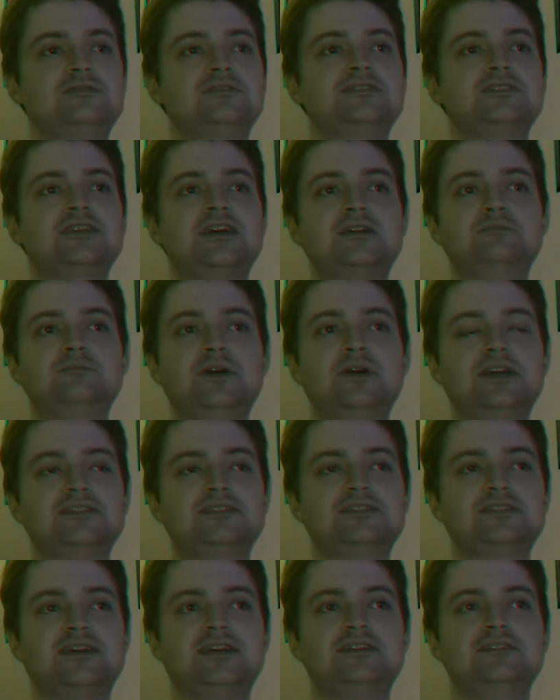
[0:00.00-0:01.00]

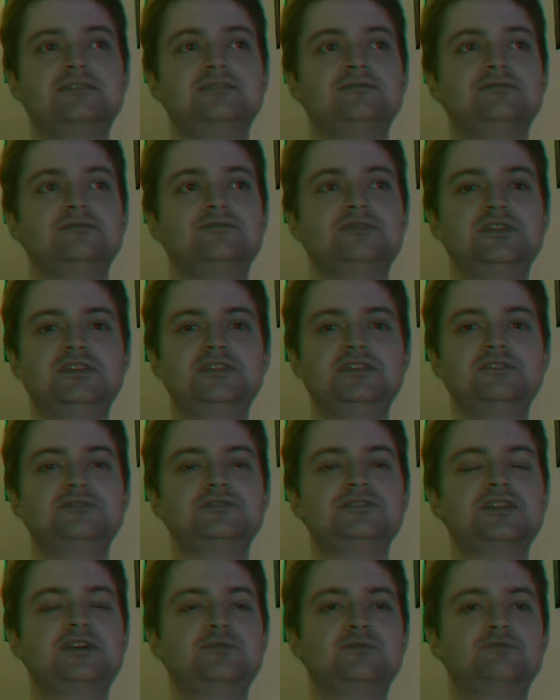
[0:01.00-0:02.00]
side-by-side
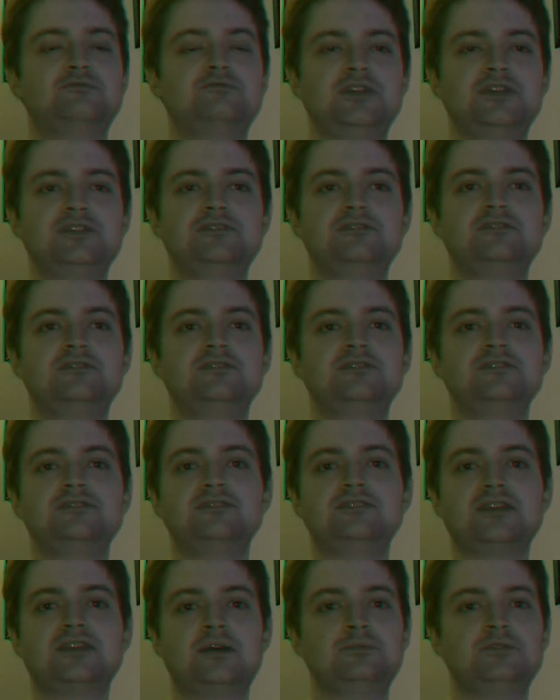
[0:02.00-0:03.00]
videos that were rendered in
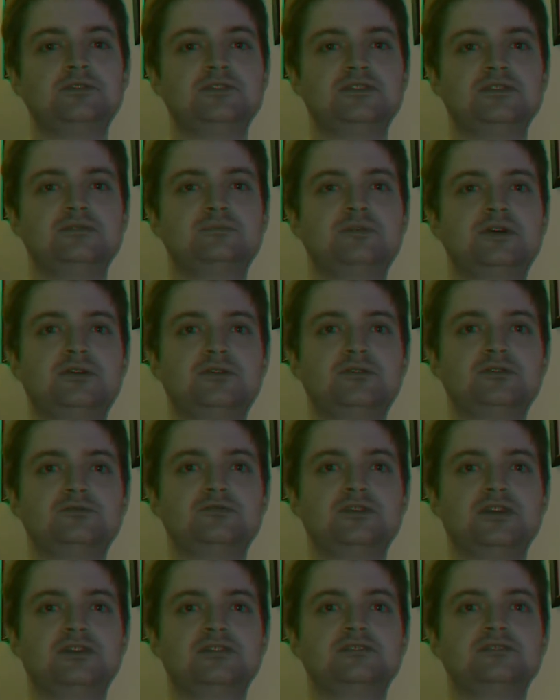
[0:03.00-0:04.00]
CyberLink
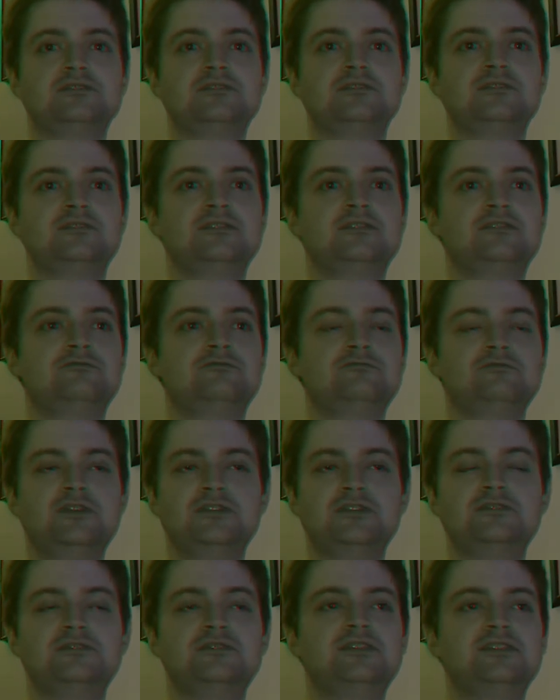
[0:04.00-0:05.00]
PowerDirector,
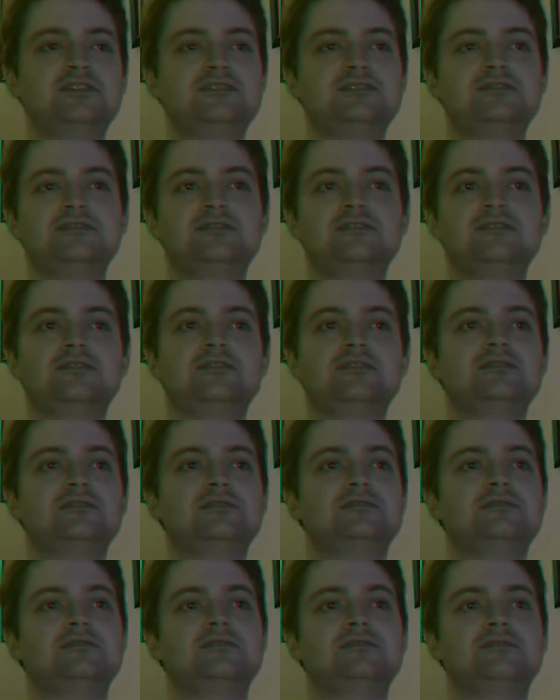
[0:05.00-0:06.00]
rendered as
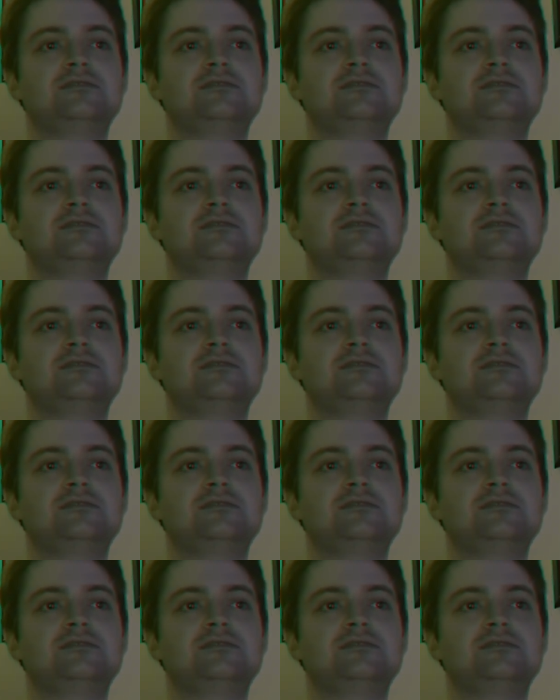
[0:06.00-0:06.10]
a